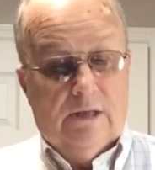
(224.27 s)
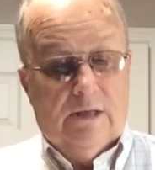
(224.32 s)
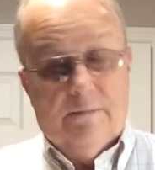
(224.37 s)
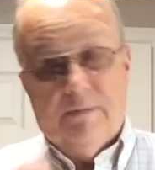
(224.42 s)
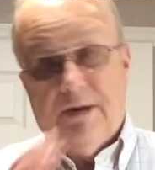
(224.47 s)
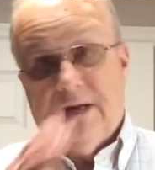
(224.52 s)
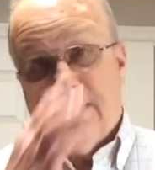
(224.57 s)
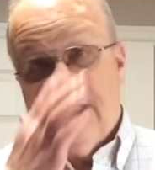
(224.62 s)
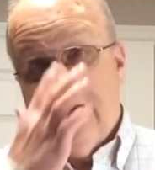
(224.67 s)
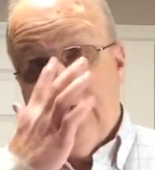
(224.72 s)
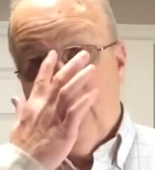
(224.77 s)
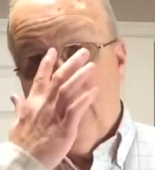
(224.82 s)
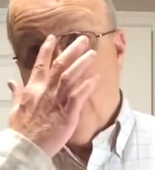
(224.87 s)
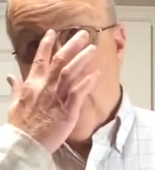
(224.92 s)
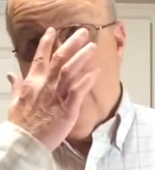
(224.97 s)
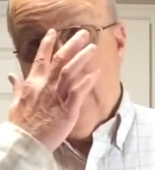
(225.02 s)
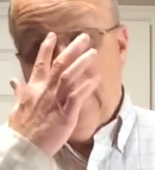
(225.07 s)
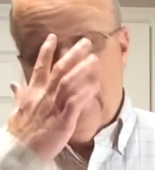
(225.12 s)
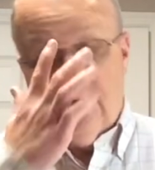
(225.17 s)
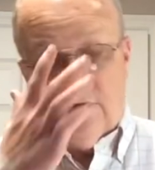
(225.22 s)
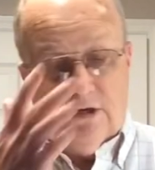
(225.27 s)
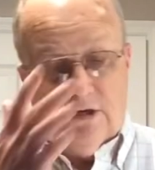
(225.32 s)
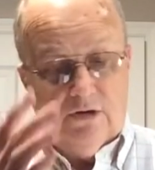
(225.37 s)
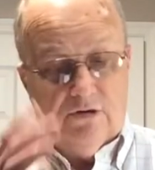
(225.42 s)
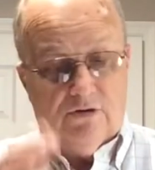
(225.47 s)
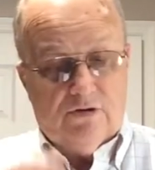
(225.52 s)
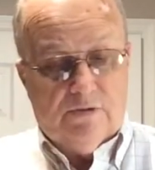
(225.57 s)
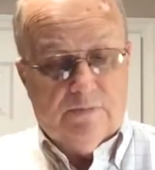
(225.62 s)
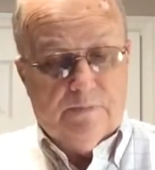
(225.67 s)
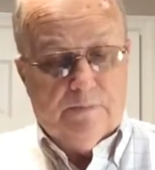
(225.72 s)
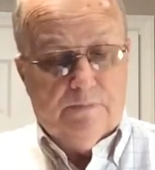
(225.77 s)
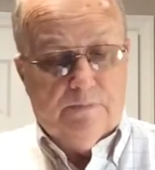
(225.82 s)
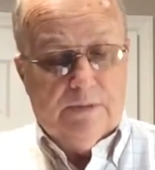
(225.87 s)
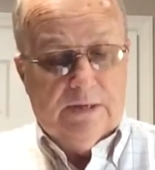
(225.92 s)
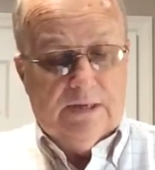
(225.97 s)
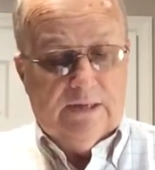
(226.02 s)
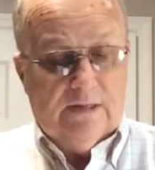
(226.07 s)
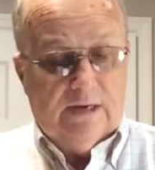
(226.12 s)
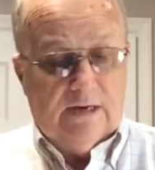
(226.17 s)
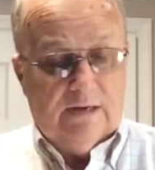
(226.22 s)
but I'll tell you why I choose to
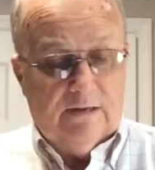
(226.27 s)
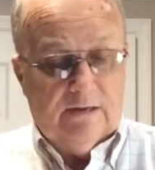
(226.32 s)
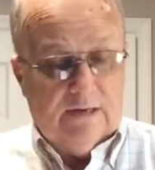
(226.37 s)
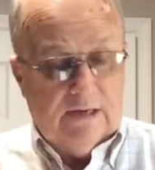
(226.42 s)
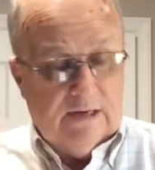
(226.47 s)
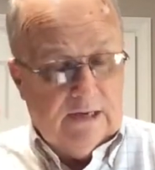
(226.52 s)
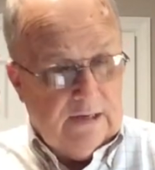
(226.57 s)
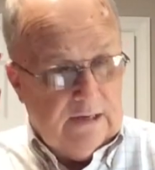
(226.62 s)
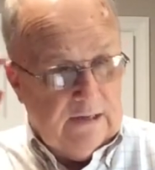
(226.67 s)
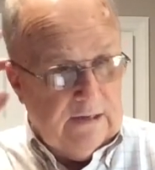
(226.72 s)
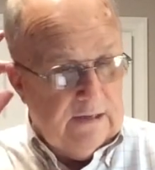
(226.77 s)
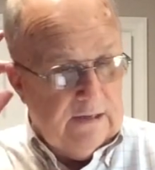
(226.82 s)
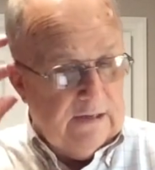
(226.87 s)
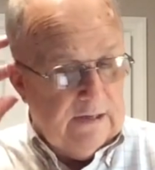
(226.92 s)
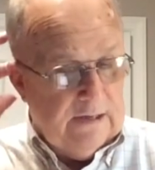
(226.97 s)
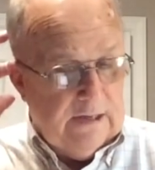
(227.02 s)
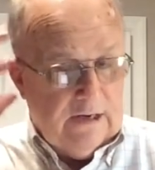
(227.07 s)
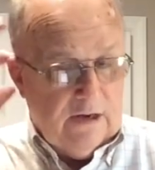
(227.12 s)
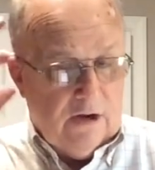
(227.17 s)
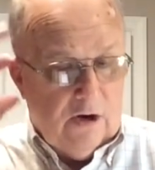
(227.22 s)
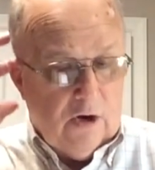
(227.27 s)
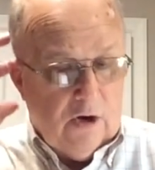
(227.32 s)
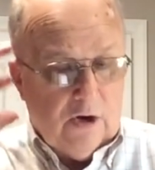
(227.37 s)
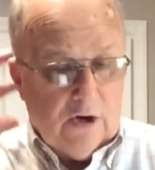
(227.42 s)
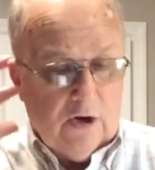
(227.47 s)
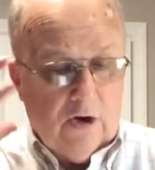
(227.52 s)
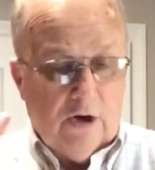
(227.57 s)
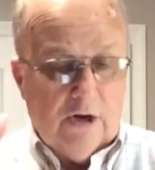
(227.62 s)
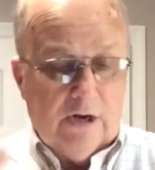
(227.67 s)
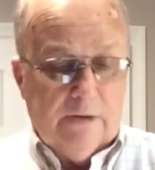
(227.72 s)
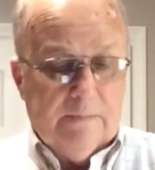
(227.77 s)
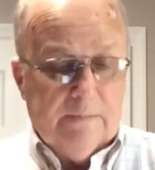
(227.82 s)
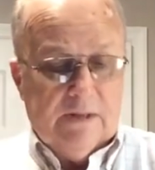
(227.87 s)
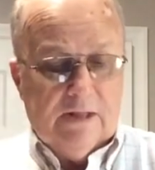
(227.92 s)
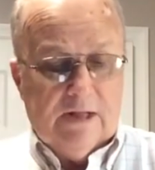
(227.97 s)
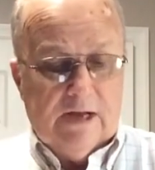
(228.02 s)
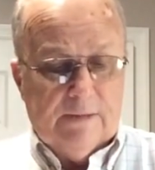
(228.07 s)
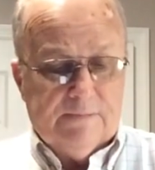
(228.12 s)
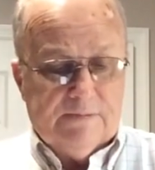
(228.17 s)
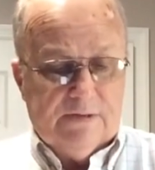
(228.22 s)
be a little hard-hearted and be
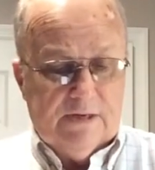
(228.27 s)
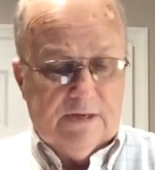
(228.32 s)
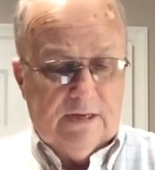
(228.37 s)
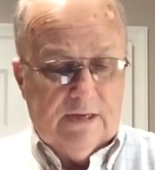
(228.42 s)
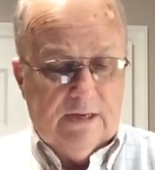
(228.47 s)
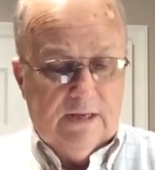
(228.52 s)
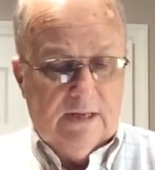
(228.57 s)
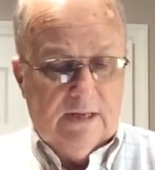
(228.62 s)
the opposite.